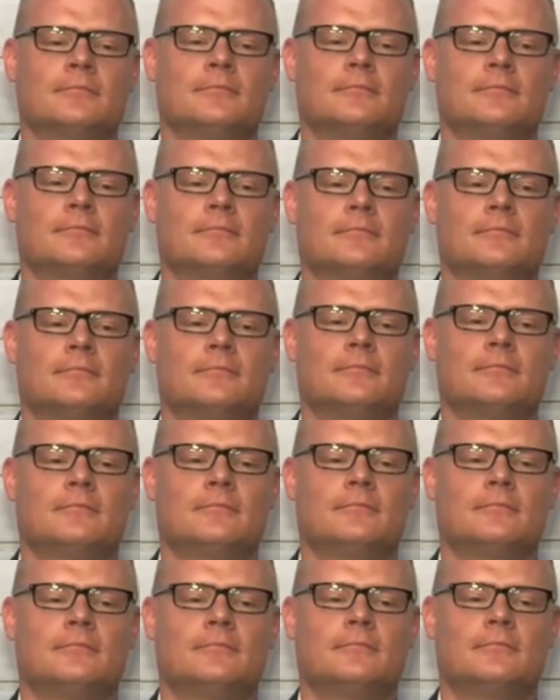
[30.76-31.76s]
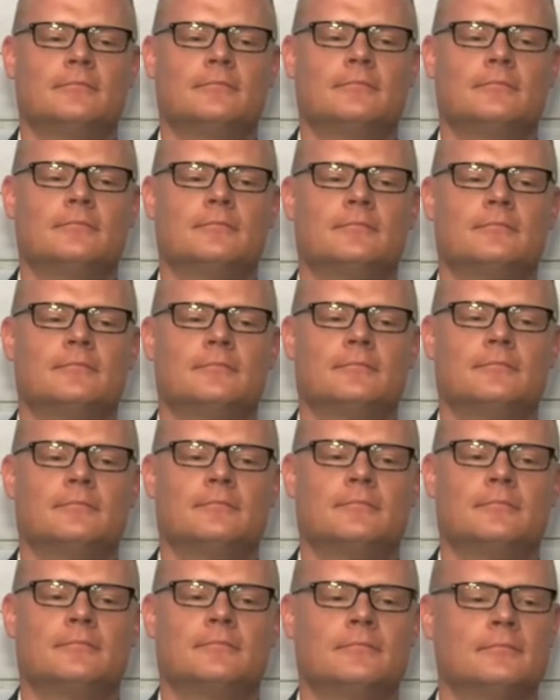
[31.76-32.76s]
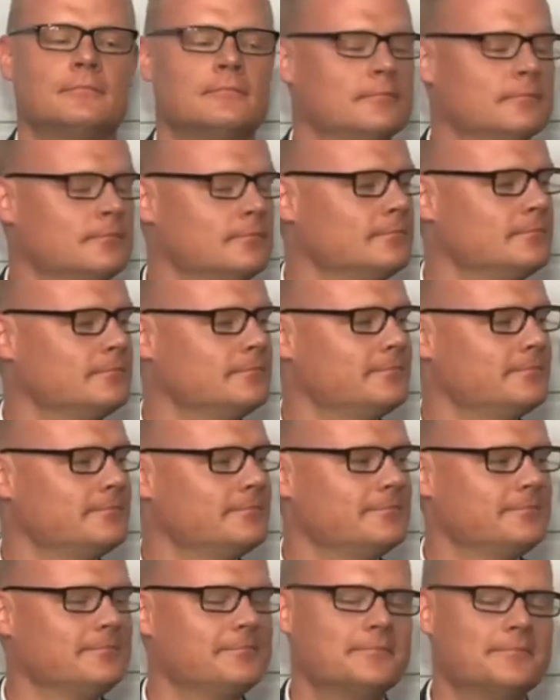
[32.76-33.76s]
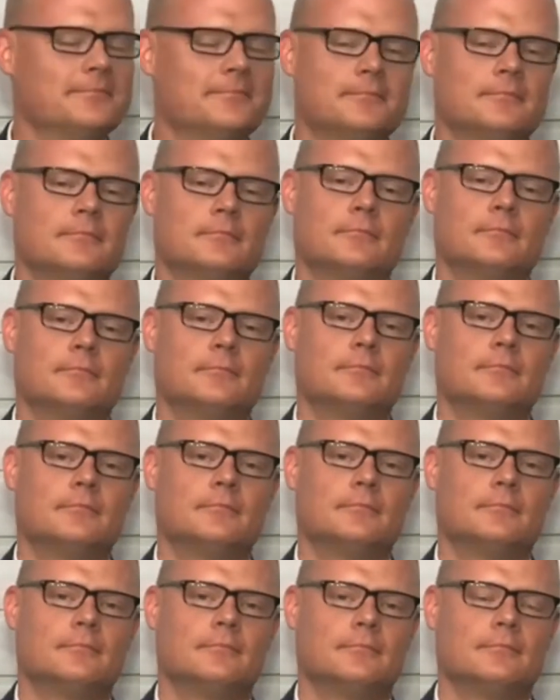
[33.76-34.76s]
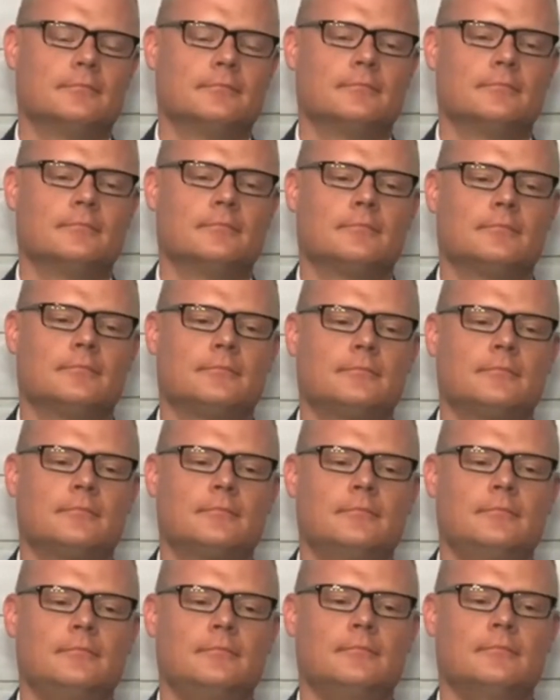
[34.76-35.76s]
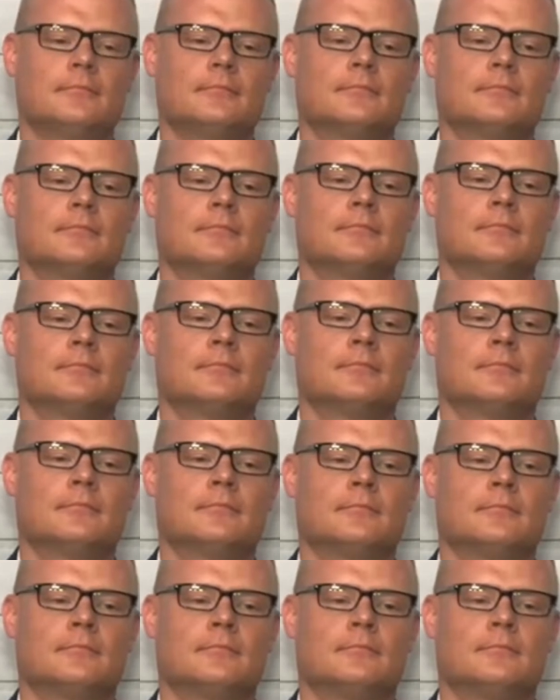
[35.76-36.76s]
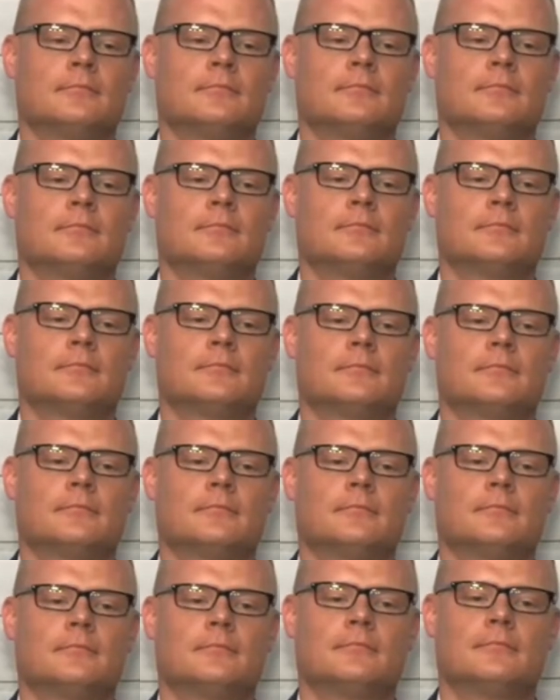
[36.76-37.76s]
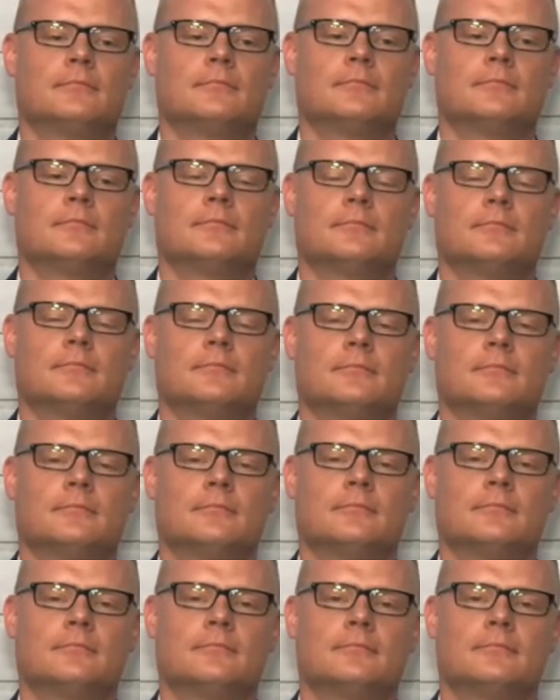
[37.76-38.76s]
(not speaking)